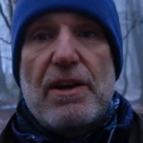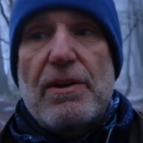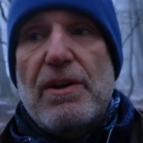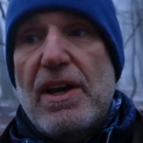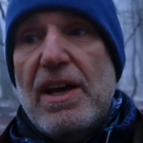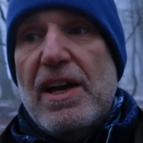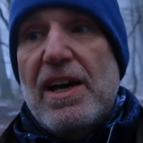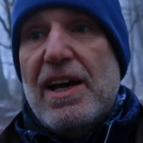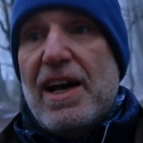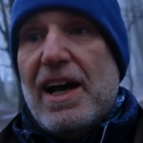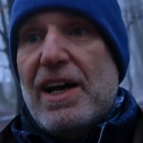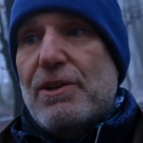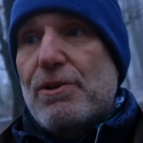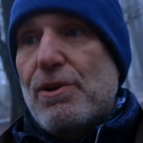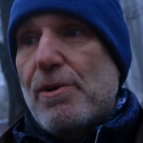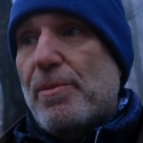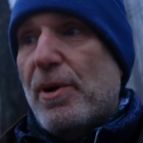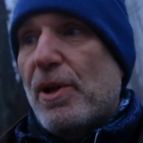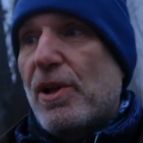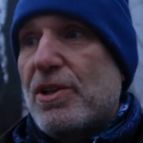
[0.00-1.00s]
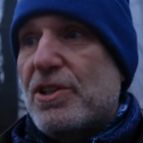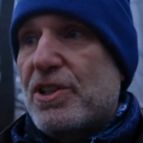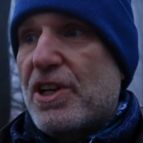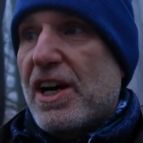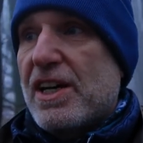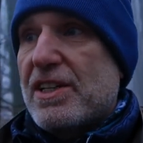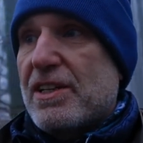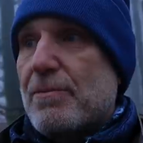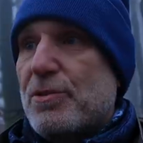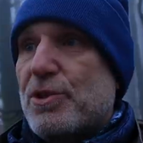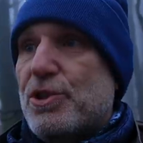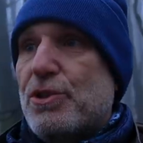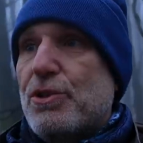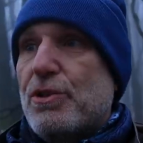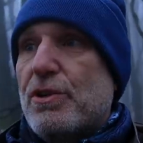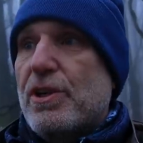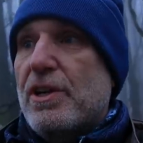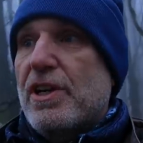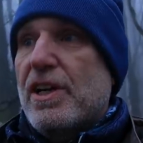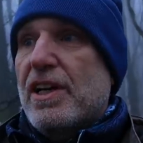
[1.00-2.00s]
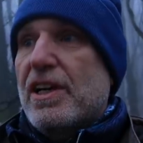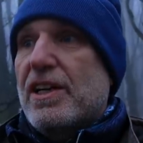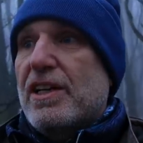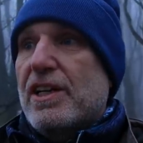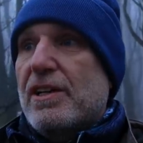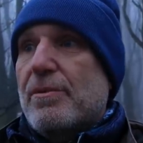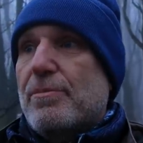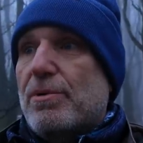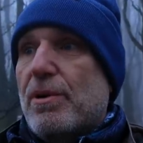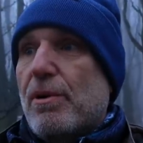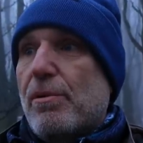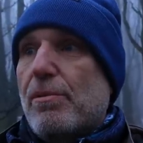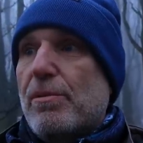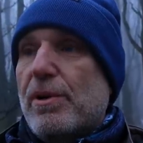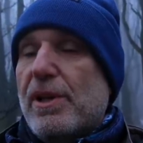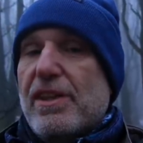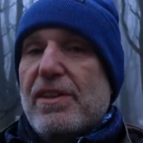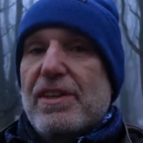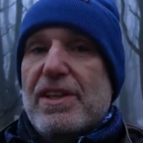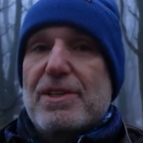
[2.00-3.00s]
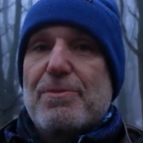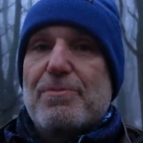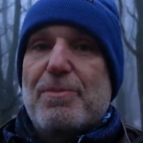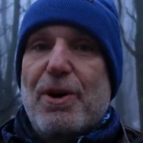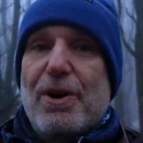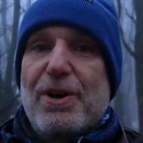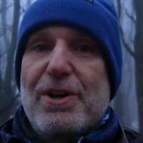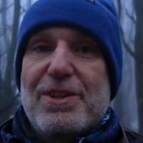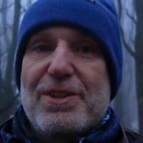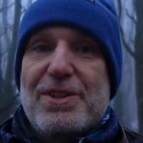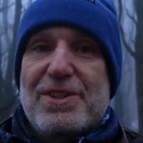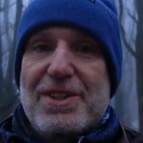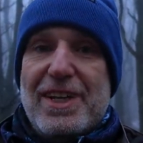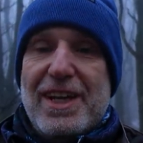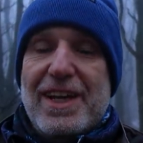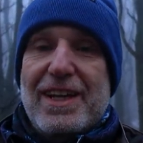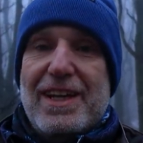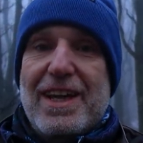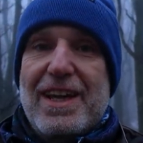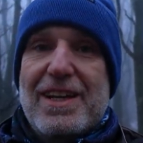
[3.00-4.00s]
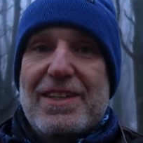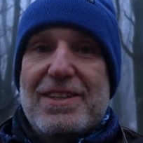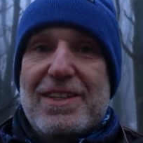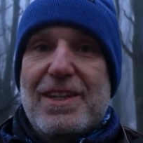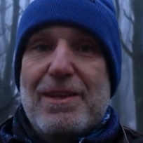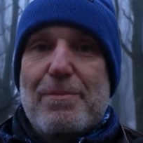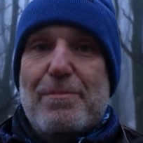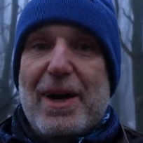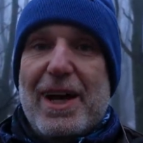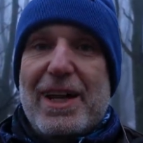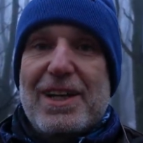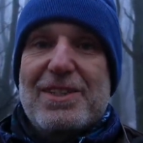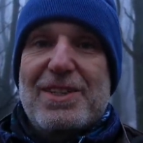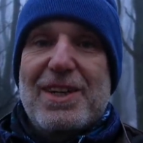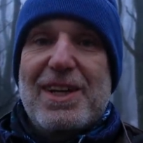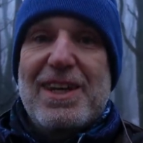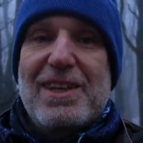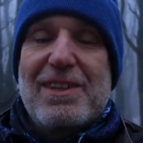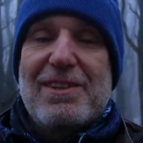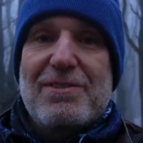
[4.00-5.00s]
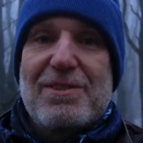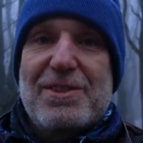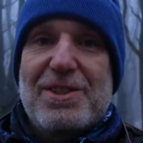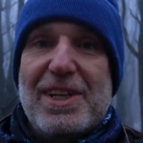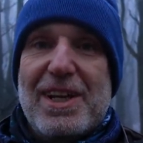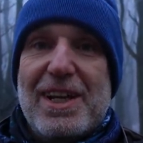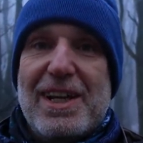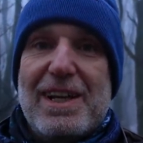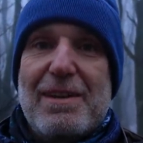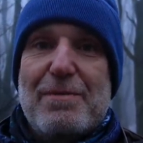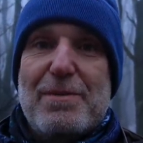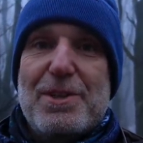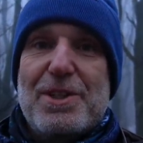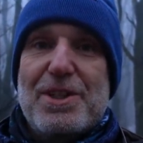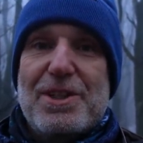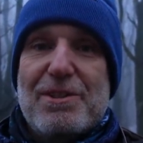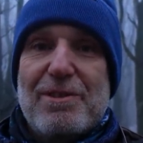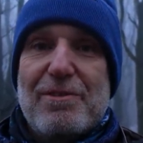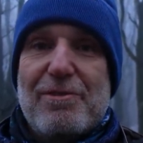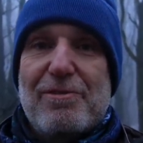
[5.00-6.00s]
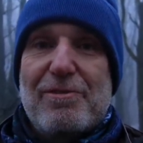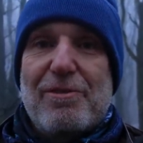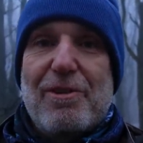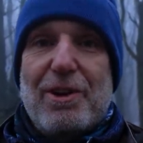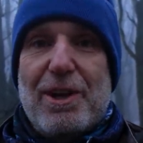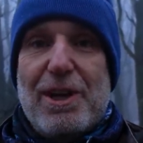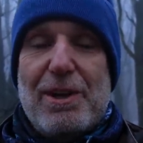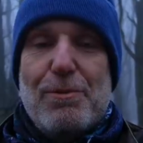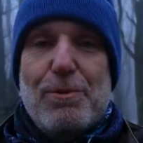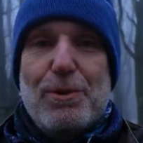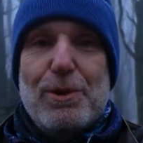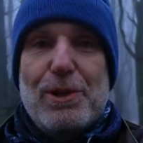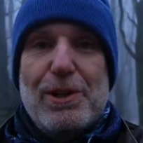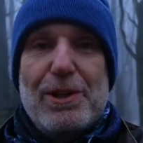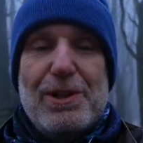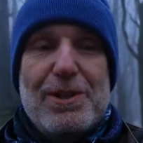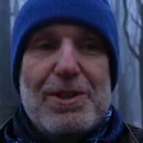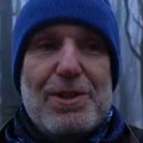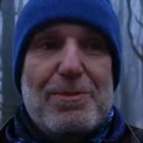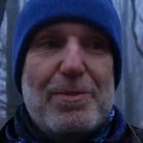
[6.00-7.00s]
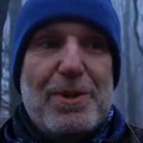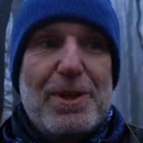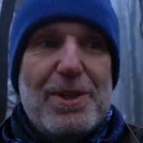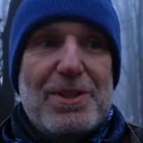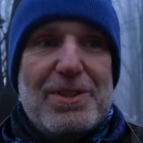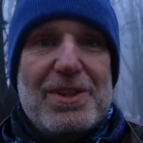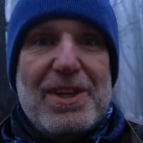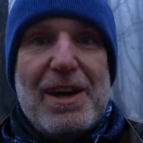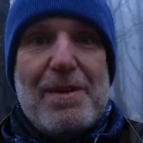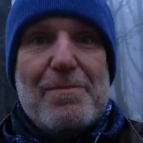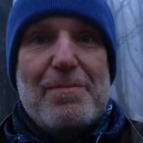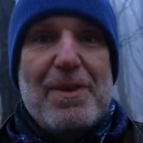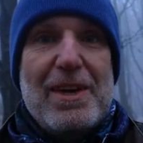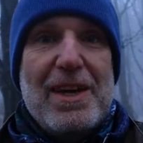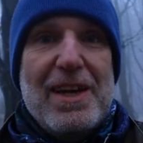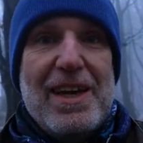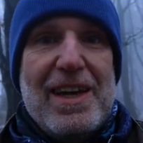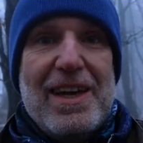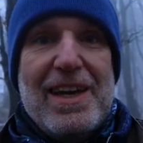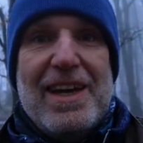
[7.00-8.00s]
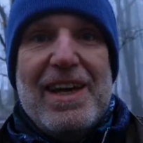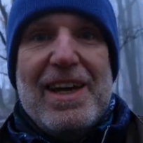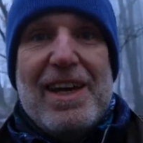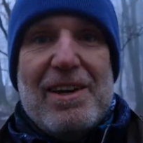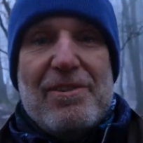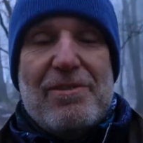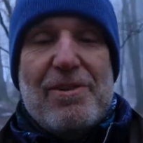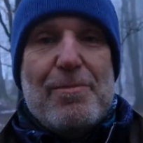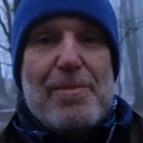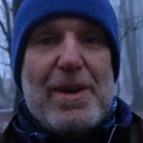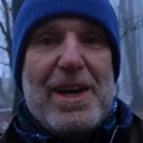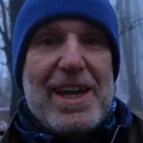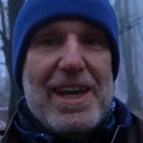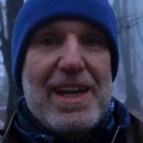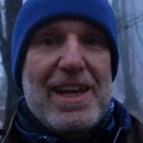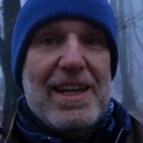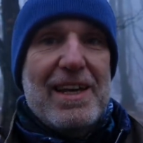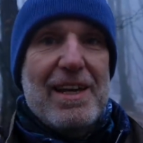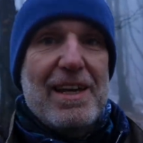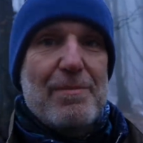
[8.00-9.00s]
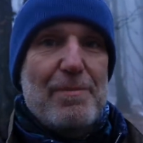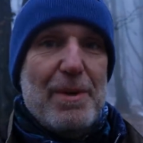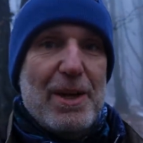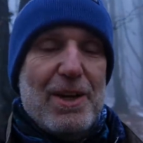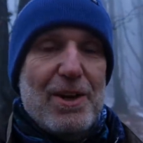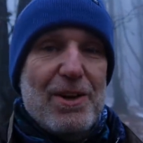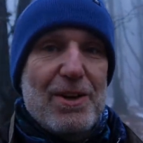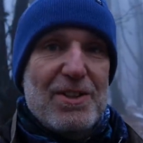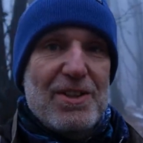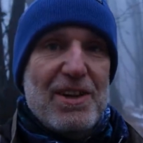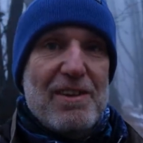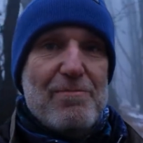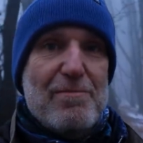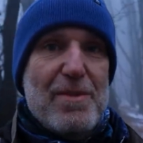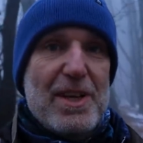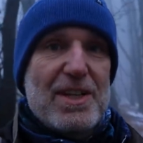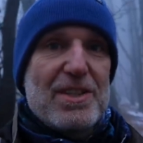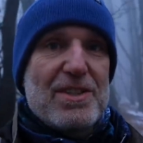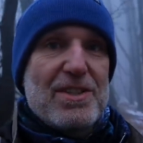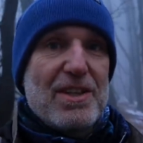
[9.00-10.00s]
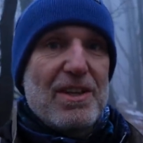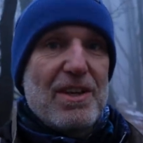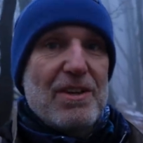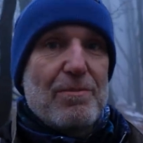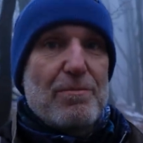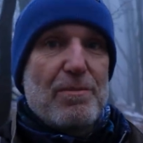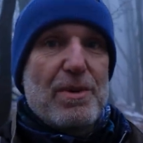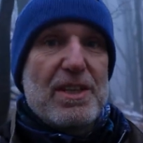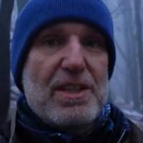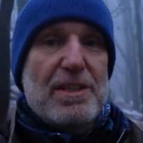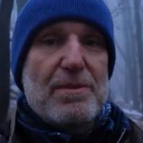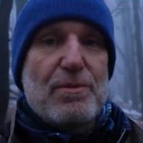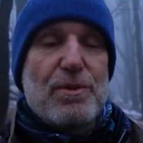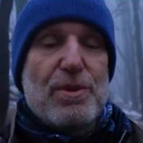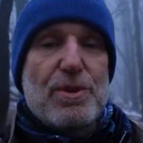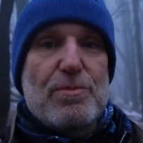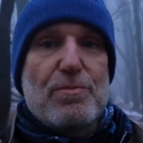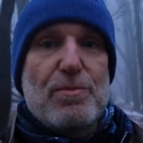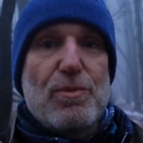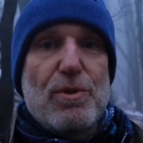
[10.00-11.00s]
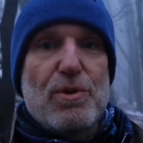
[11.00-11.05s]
Now I do apologise. I'm sure you're probably at this point sick to the back teeth of seeing images of foggy woodlands, but um, for me, because I've missed pretty much